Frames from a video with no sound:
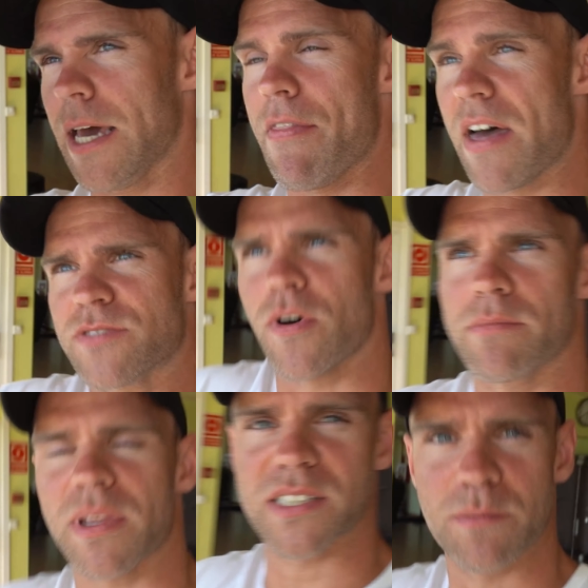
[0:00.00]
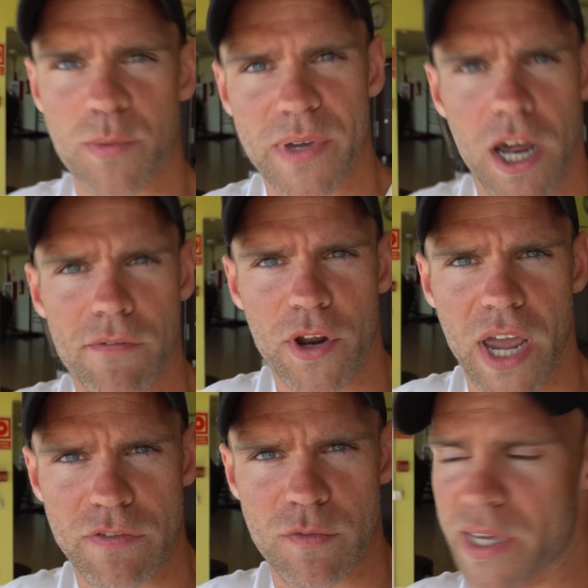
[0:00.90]
And that's fine, that seems to be kind of
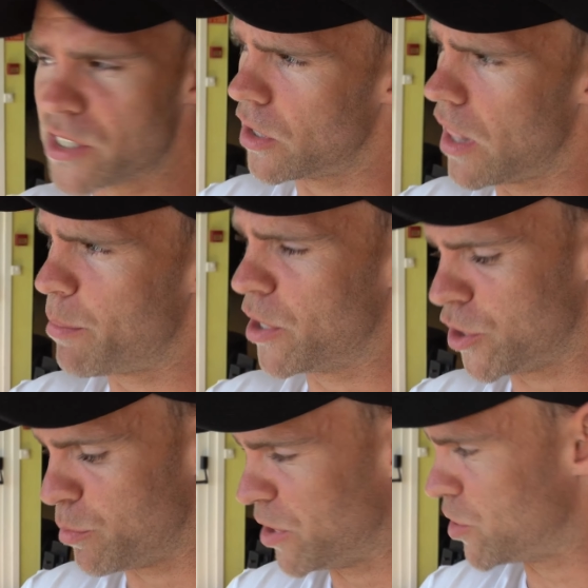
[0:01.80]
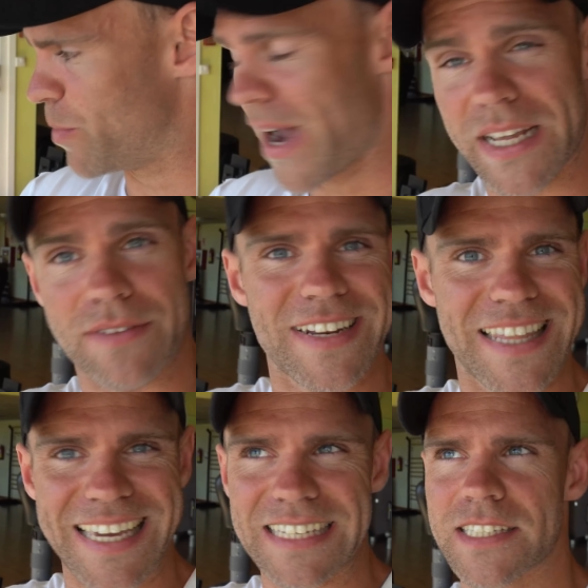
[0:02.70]
okay for me. So that bit shouldn't be too bad, even in
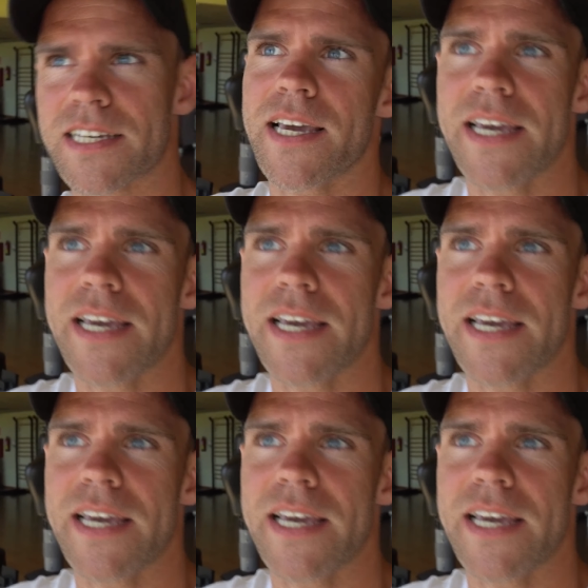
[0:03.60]
the heat.